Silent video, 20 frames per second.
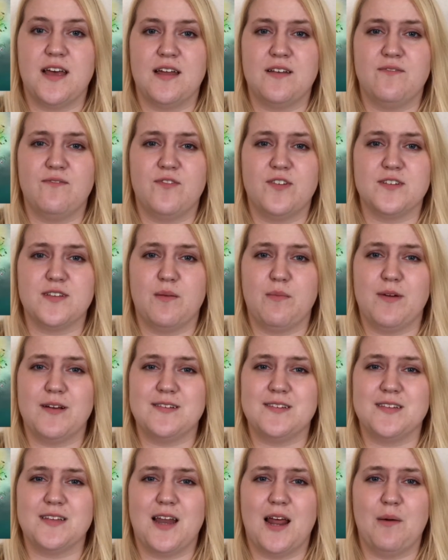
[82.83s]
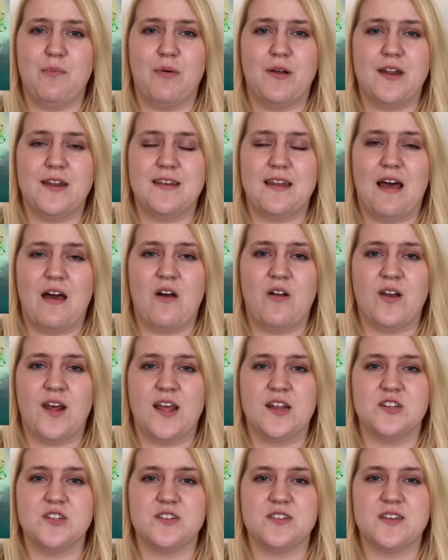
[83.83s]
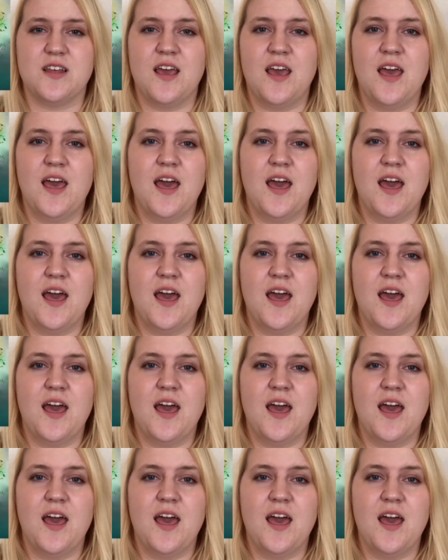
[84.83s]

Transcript: and for some reason I put it down and just